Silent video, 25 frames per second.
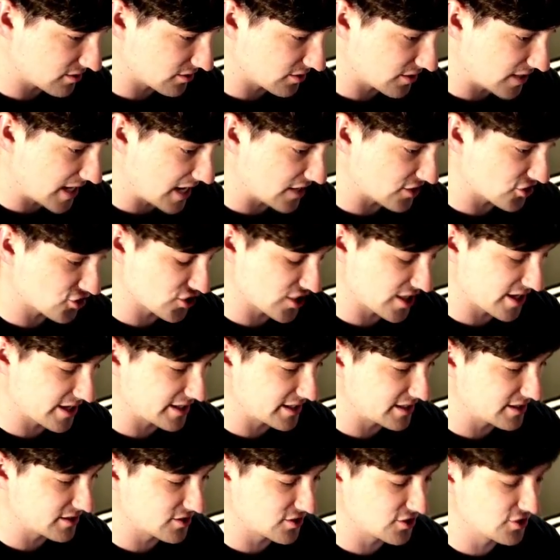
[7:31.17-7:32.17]
or not
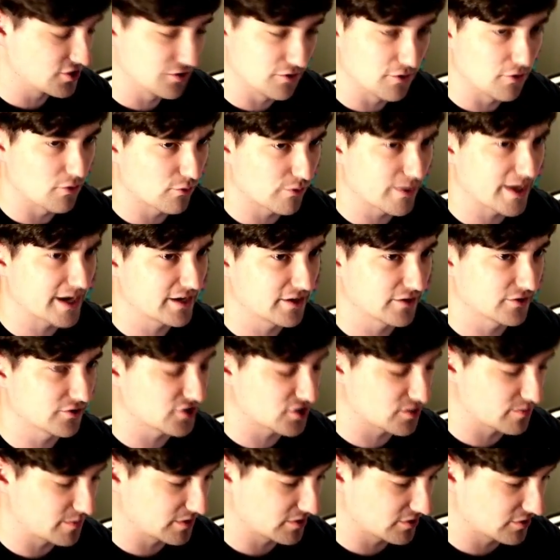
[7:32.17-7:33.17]
shiny, to regular
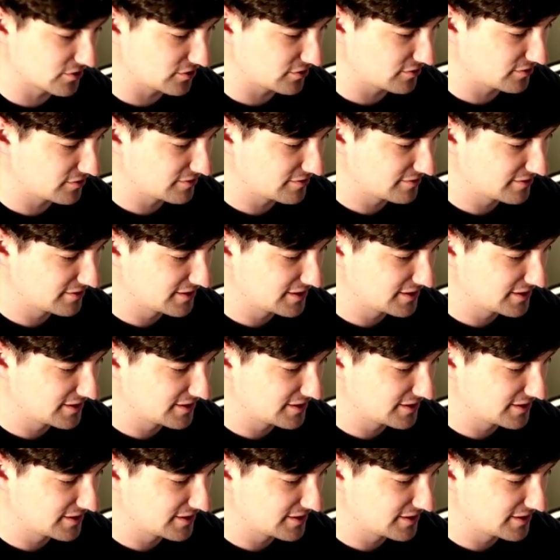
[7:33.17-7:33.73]
Smeargle.